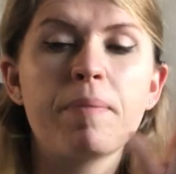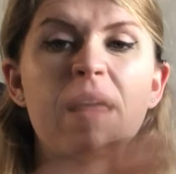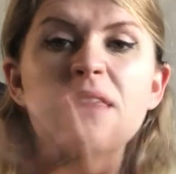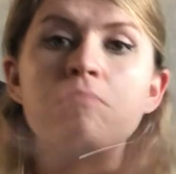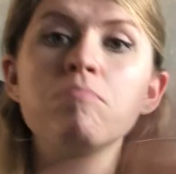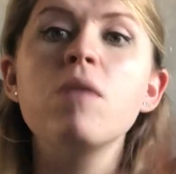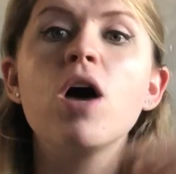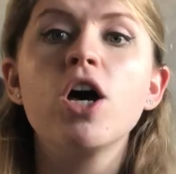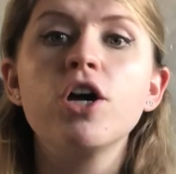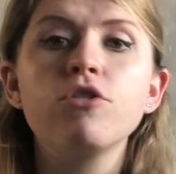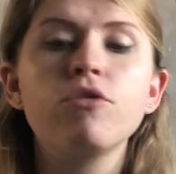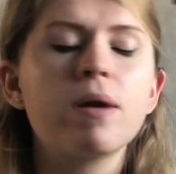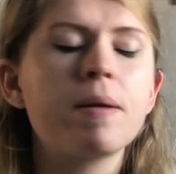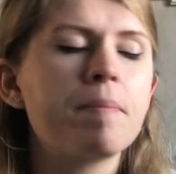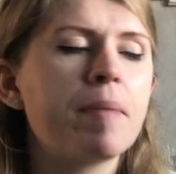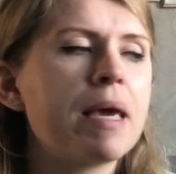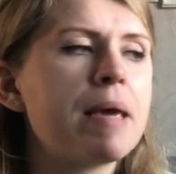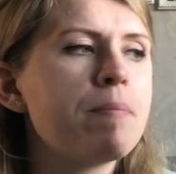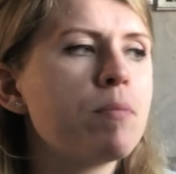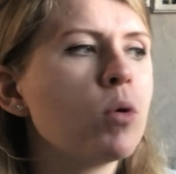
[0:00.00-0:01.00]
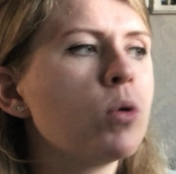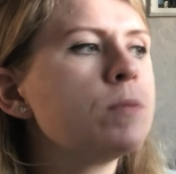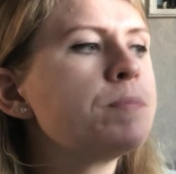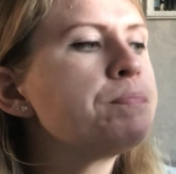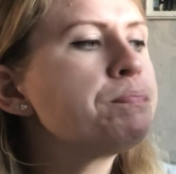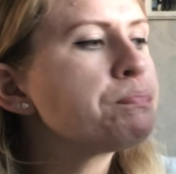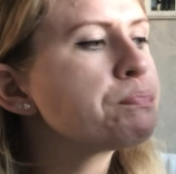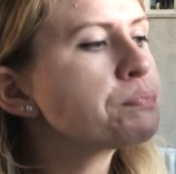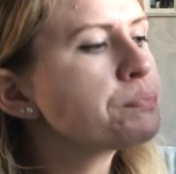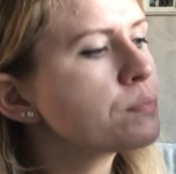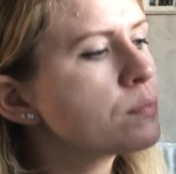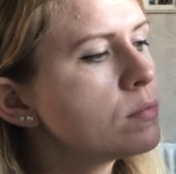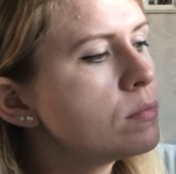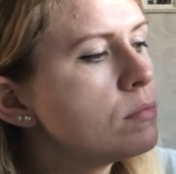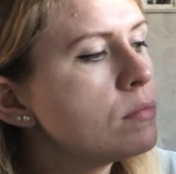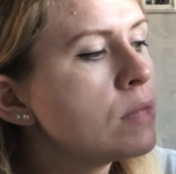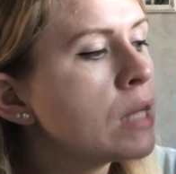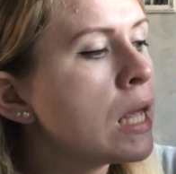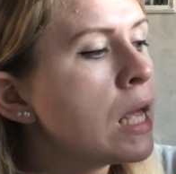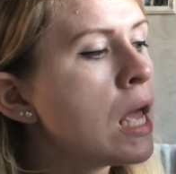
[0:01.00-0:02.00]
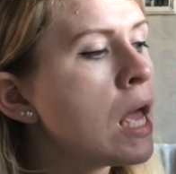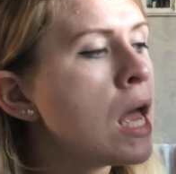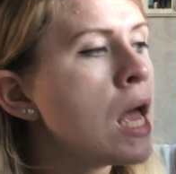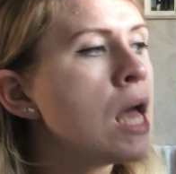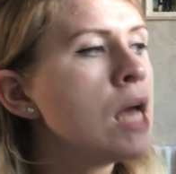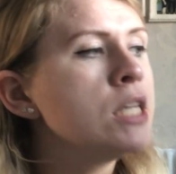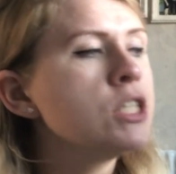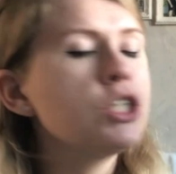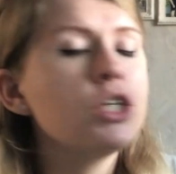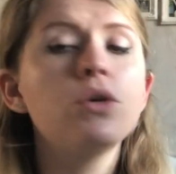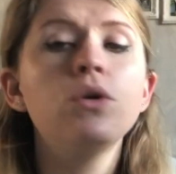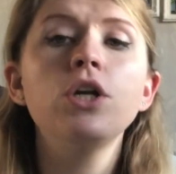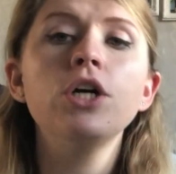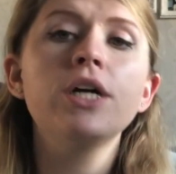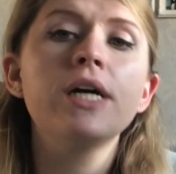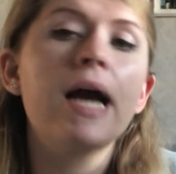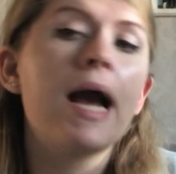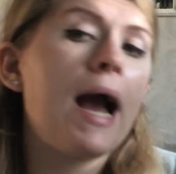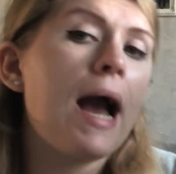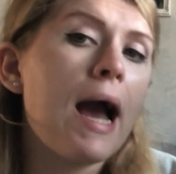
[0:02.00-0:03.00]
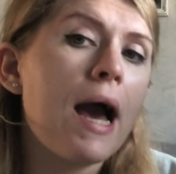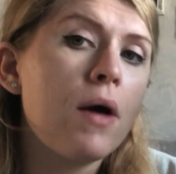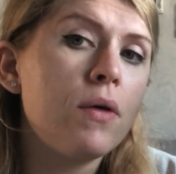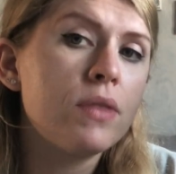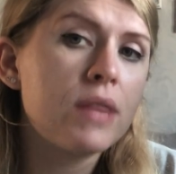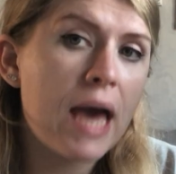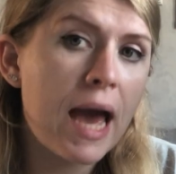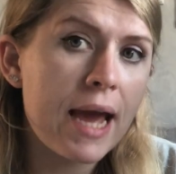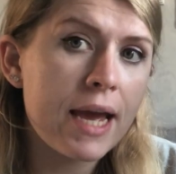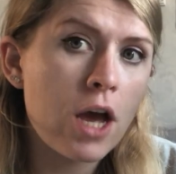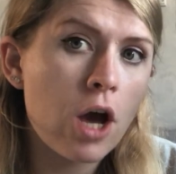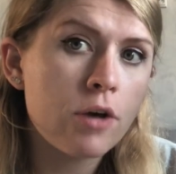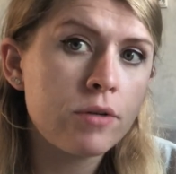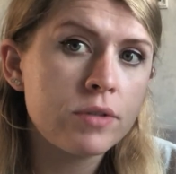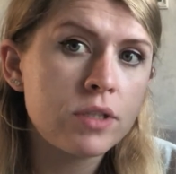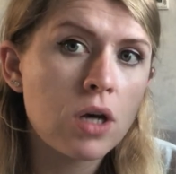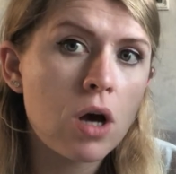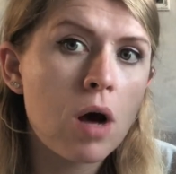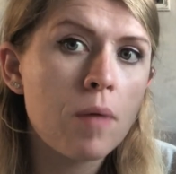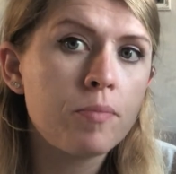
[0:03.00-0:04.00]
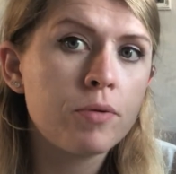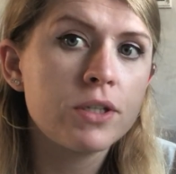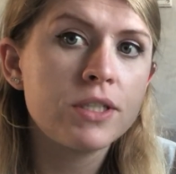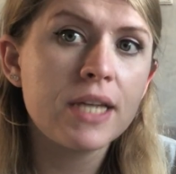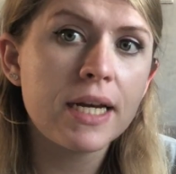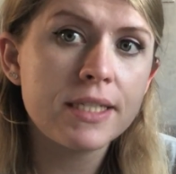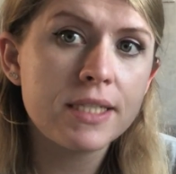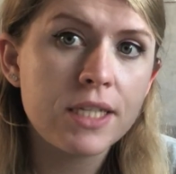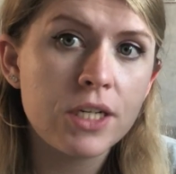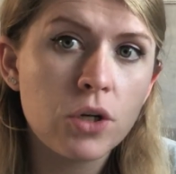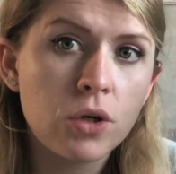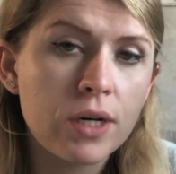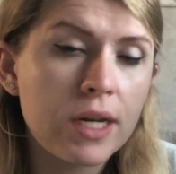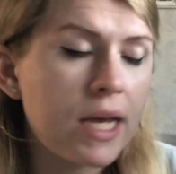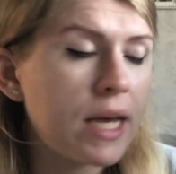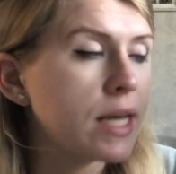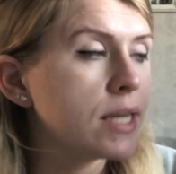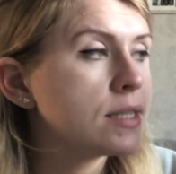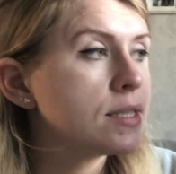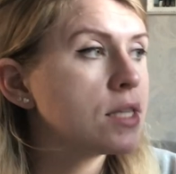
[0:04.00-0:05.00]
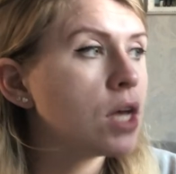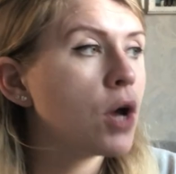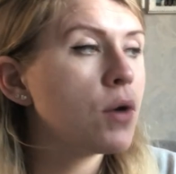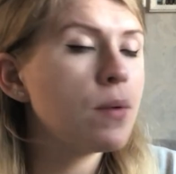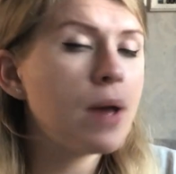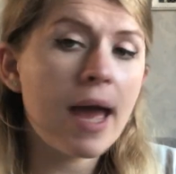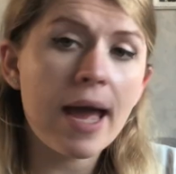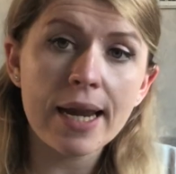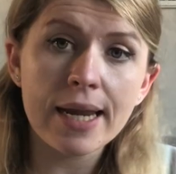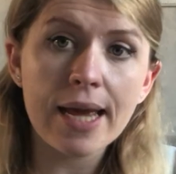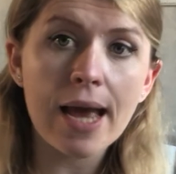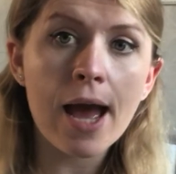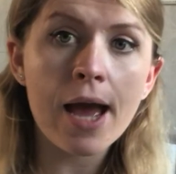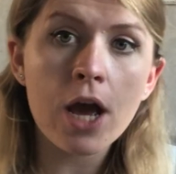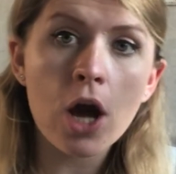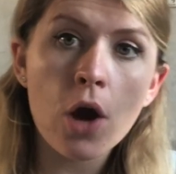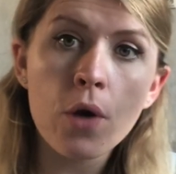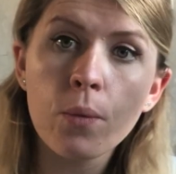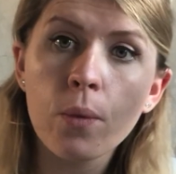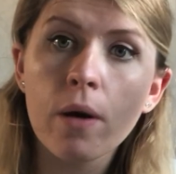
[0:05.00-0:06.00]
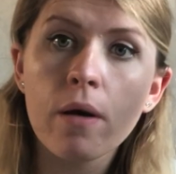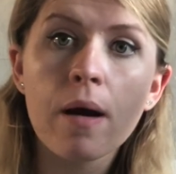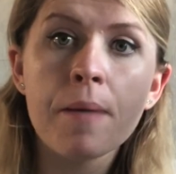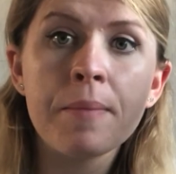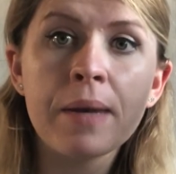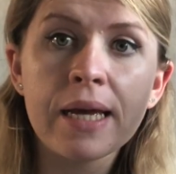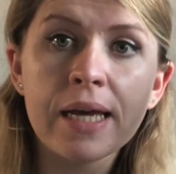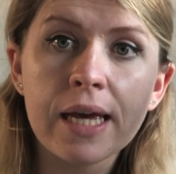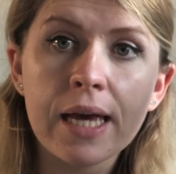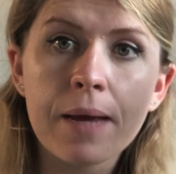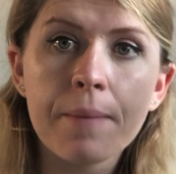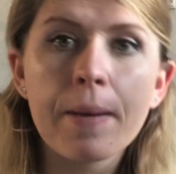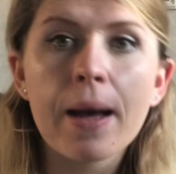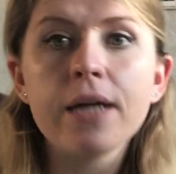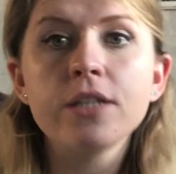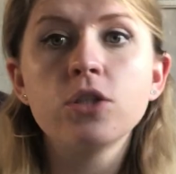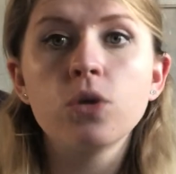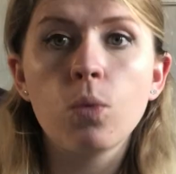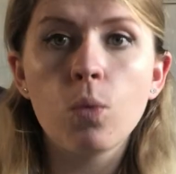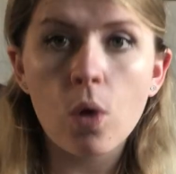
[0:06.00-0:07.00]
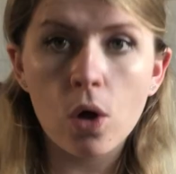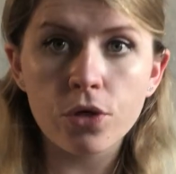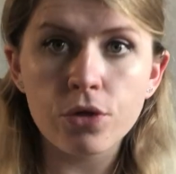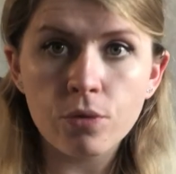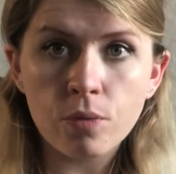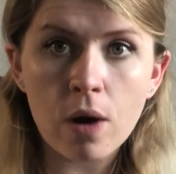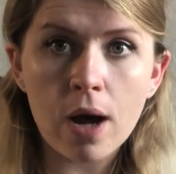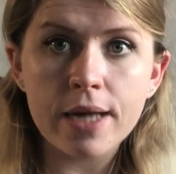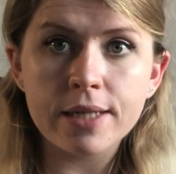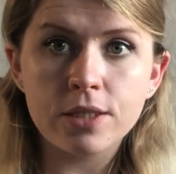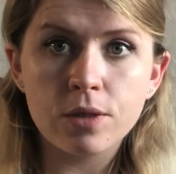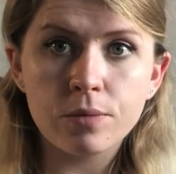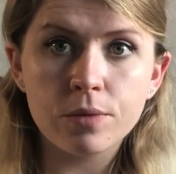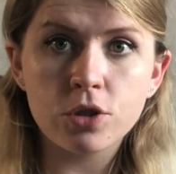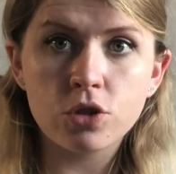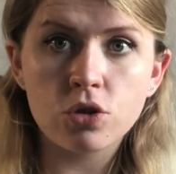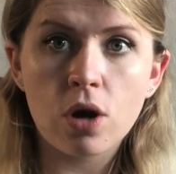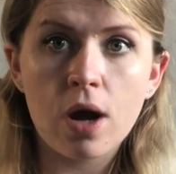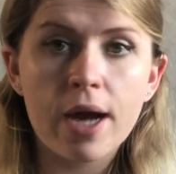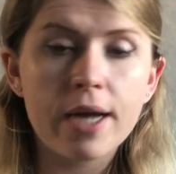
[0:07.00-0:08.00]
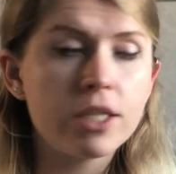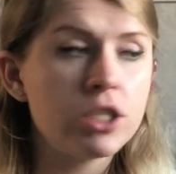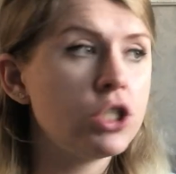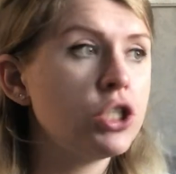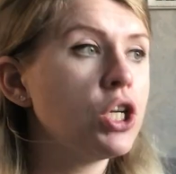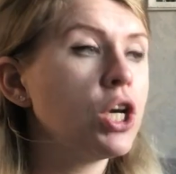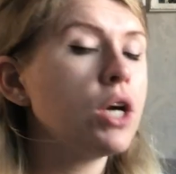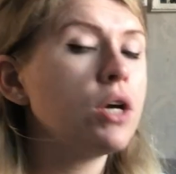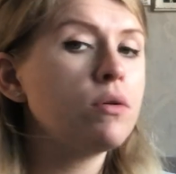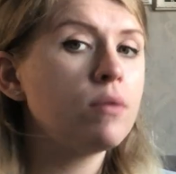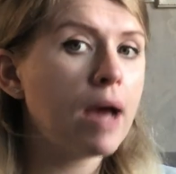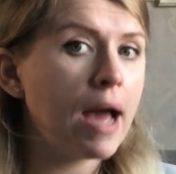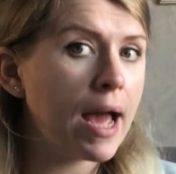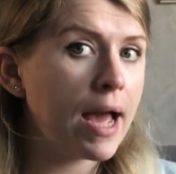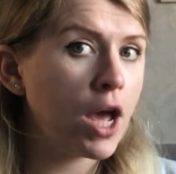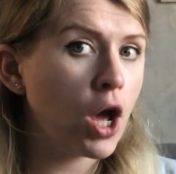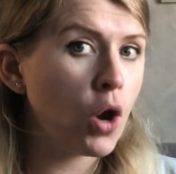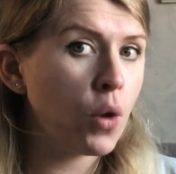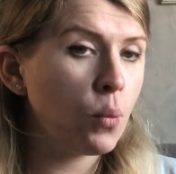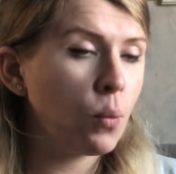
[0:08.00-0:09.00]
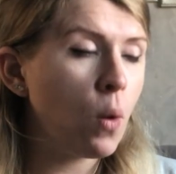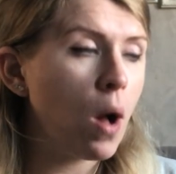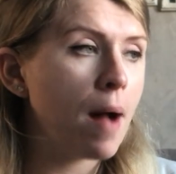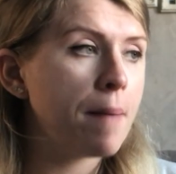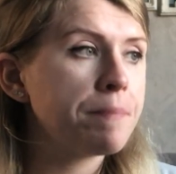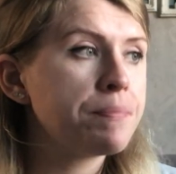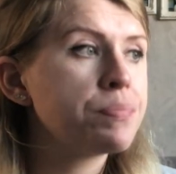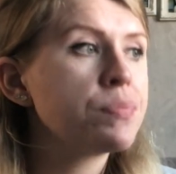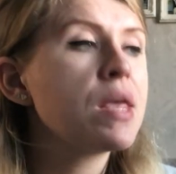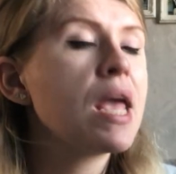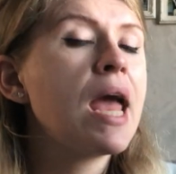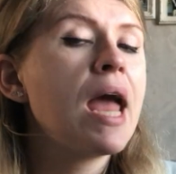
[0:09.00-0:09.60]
murdering people. So you'll look at how the AOs are presented on here. So any AO where I'm linking back to what the writer was trying to do, AO1.